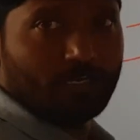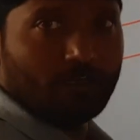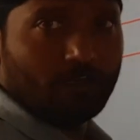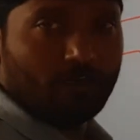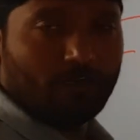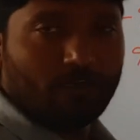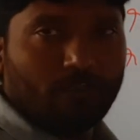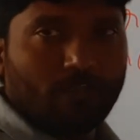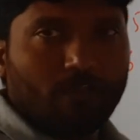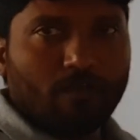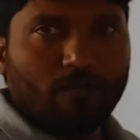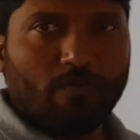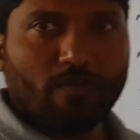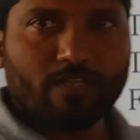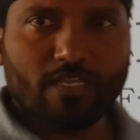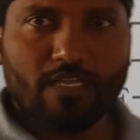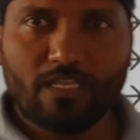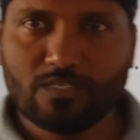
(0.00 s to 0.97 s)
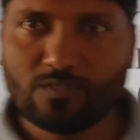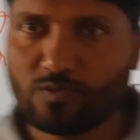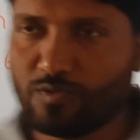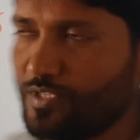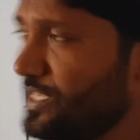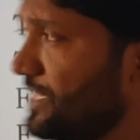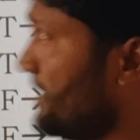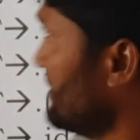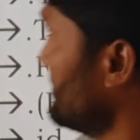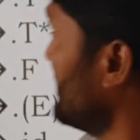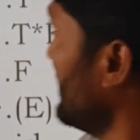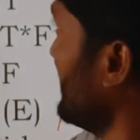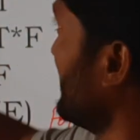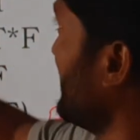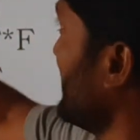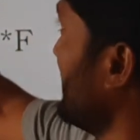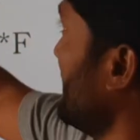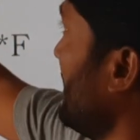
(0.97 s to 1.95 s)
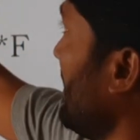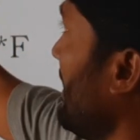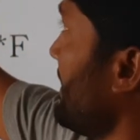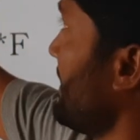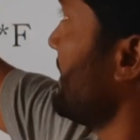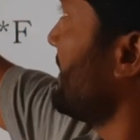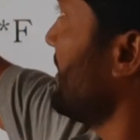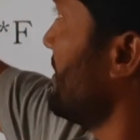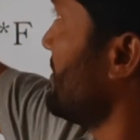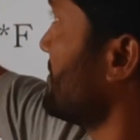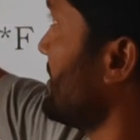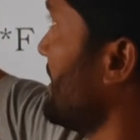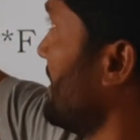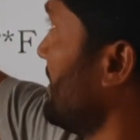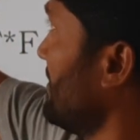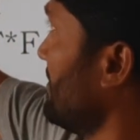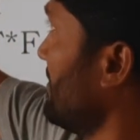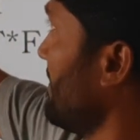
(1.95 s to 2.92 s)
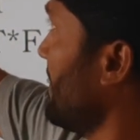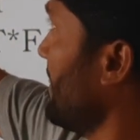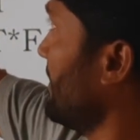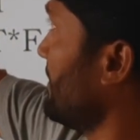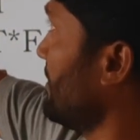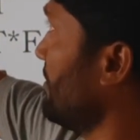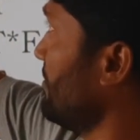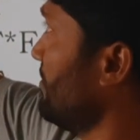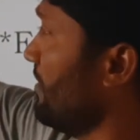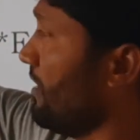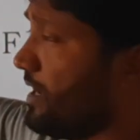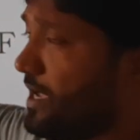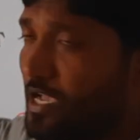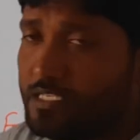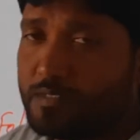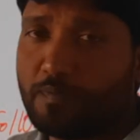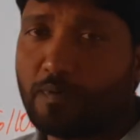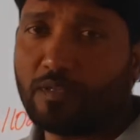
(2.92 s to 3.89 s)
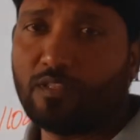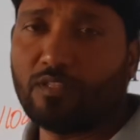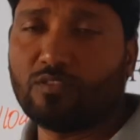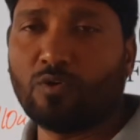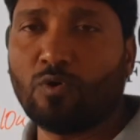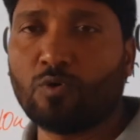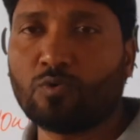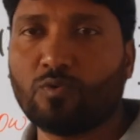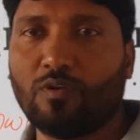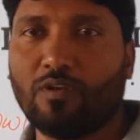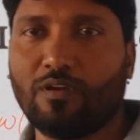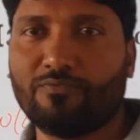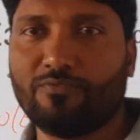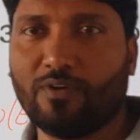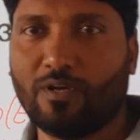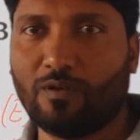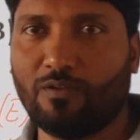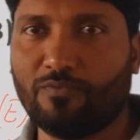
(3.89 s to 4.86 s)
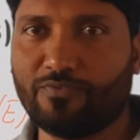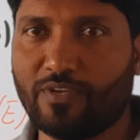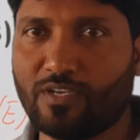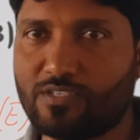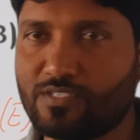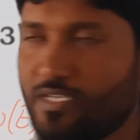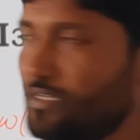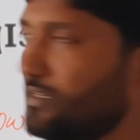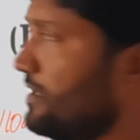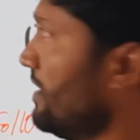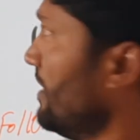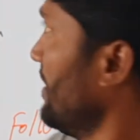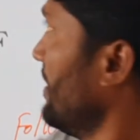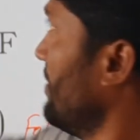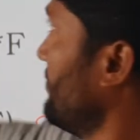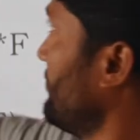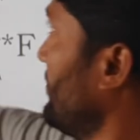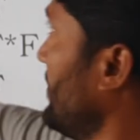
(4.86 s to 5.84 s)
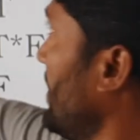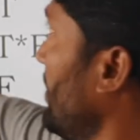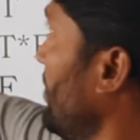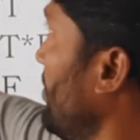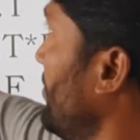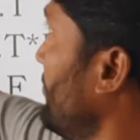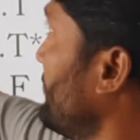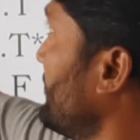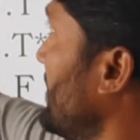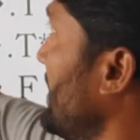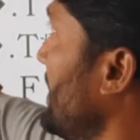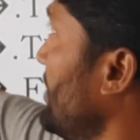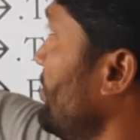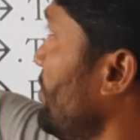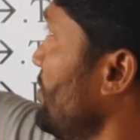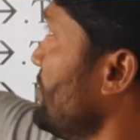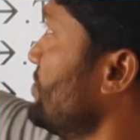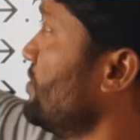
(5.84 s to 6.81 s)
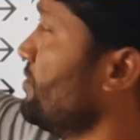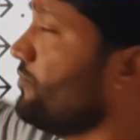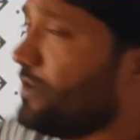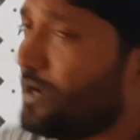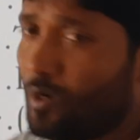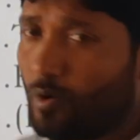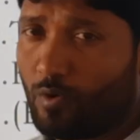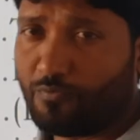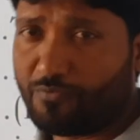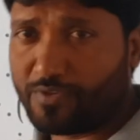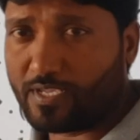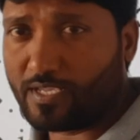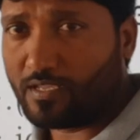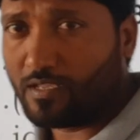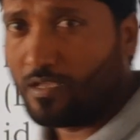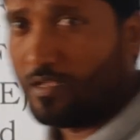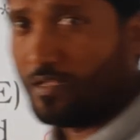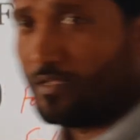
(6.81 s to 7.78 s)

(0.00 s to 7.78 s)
a, okay, so there is a T on right hand side. Now as per the third rule of follow function, follow of T equals to follow of E.